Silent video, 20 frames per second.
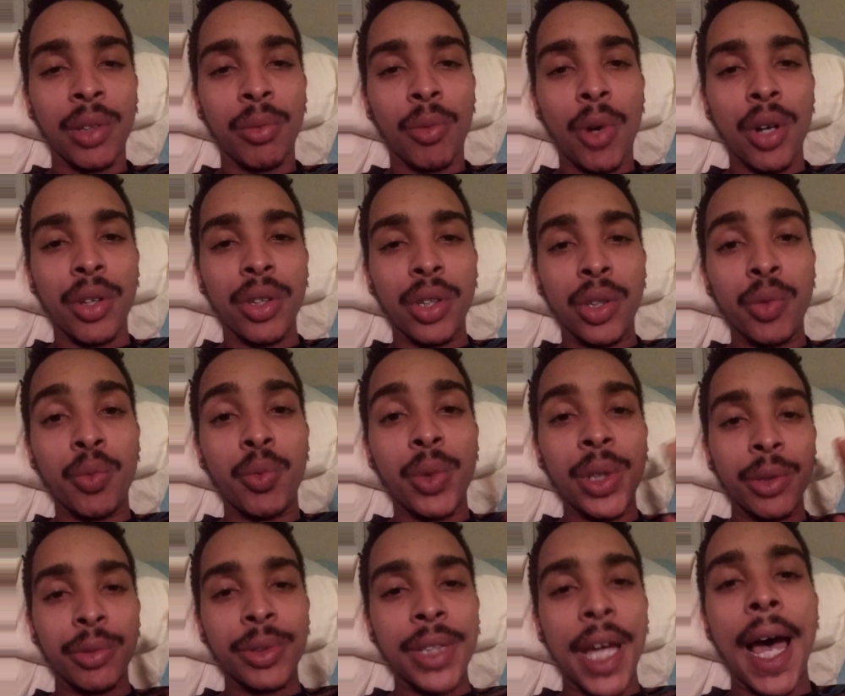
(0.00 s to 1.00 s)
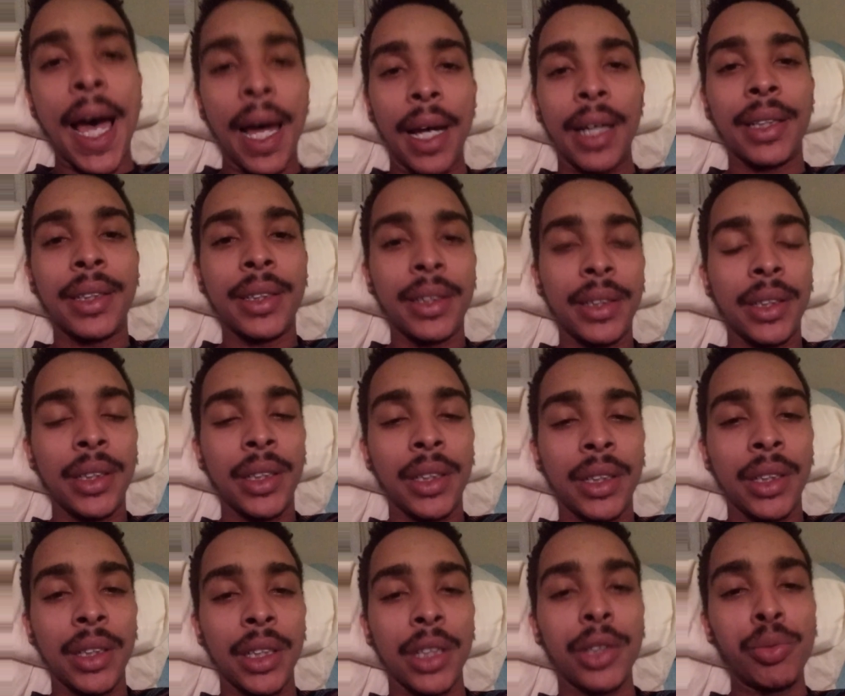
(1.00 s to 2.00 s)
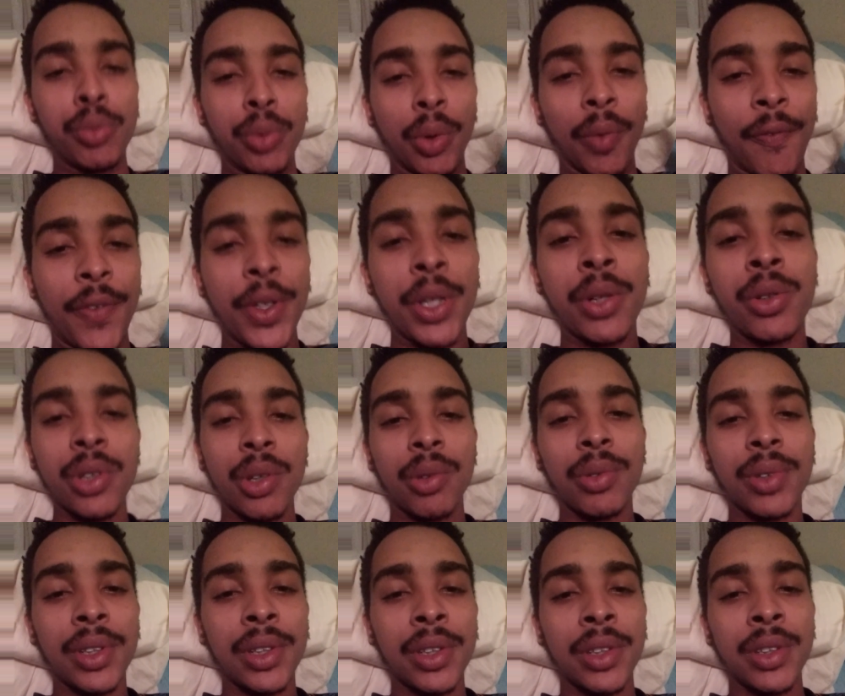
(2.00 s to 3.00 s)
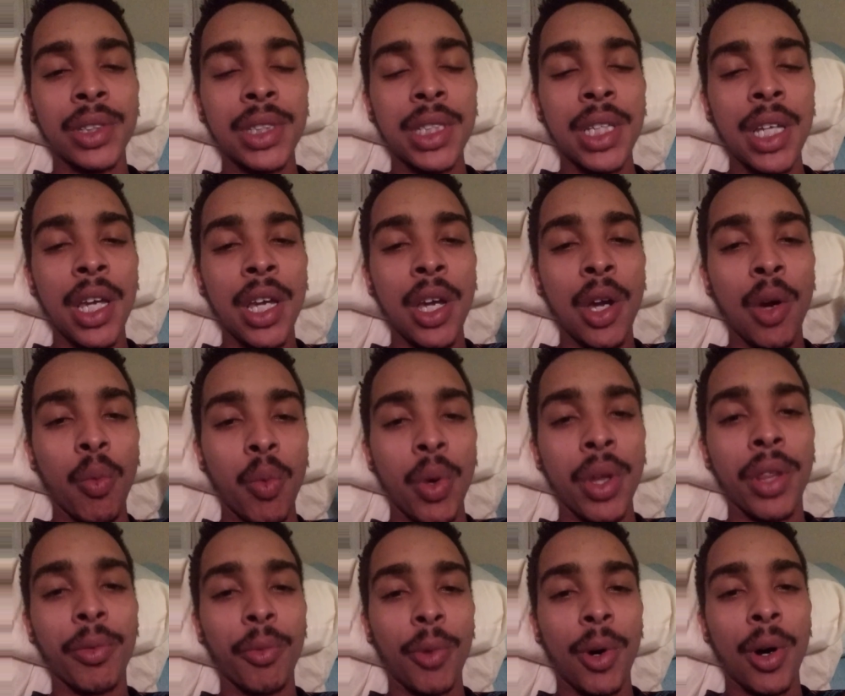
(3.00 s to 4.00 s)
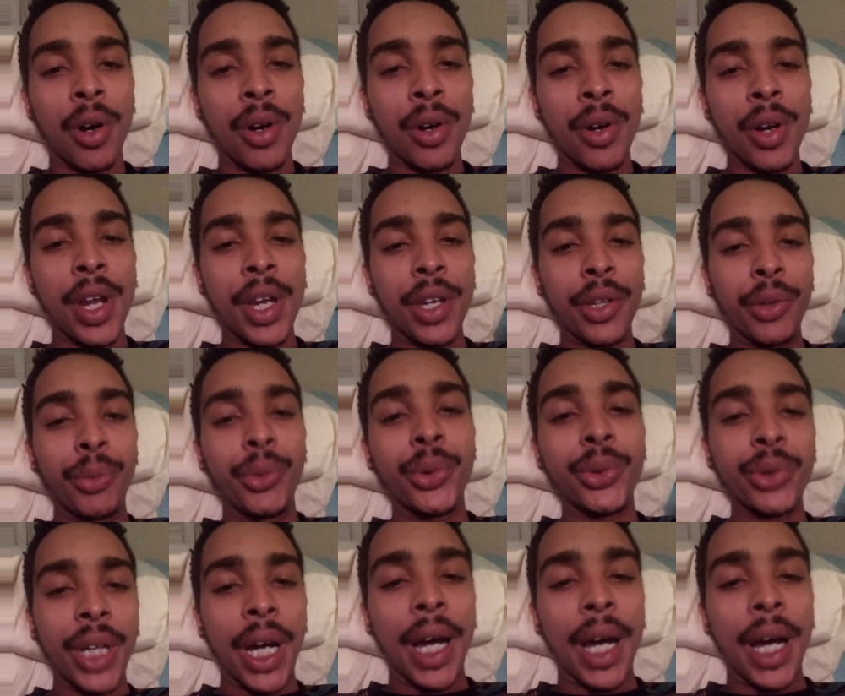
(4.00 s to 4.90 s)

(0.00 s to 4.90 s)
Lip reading: underwater, you will die. You will fill your lungs with water and you will